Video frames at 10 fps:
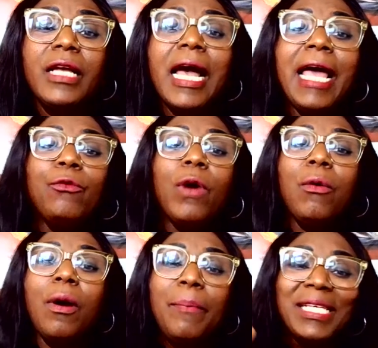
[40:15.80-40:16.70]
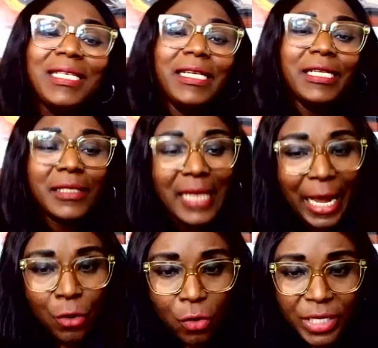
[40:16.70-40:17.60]
And when one person is
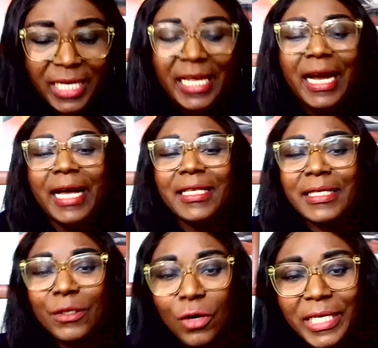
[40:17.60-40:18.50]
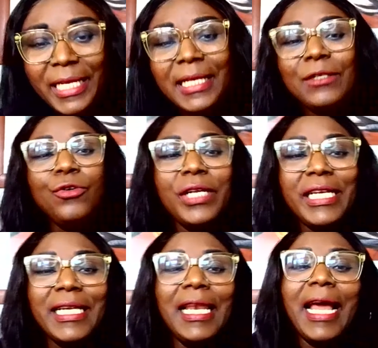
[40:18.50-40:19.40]
like holding the hands,
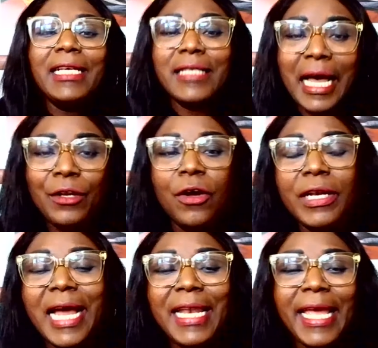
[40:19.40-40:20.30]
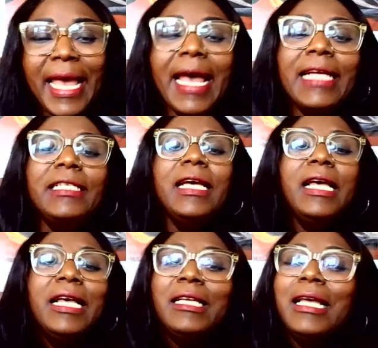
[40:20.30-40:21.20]
doing the legs and all that, the head
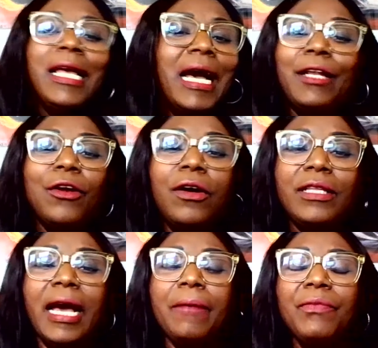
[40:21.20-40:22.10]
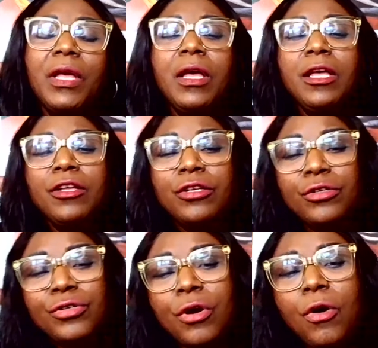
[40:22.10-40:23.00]
and all that.
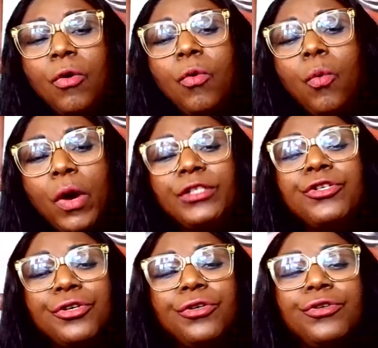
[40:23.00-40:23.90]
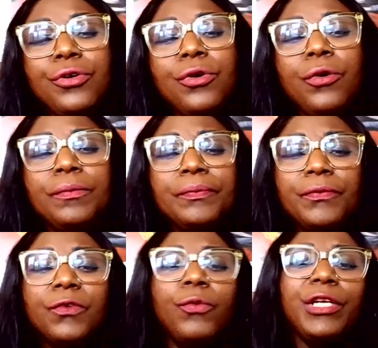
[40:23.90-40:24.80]
So what you do,
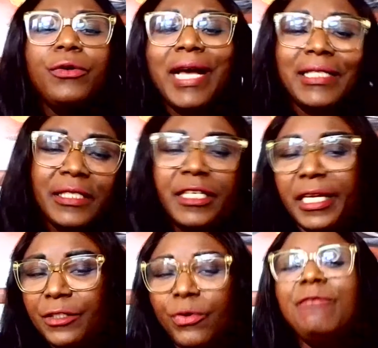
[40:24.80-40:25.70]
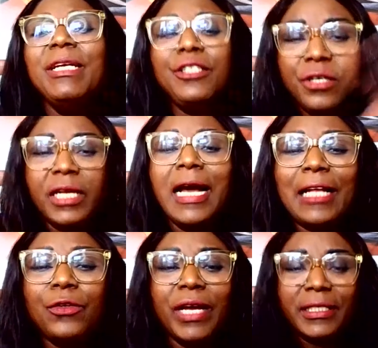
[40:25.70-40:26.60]
we do exchange. We've been trained
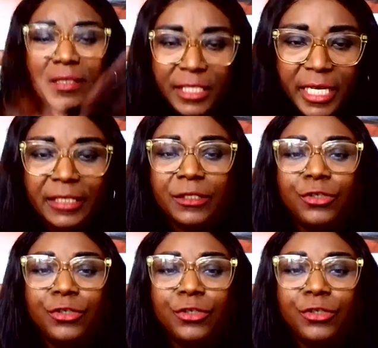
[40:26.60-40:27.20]
how to exchange.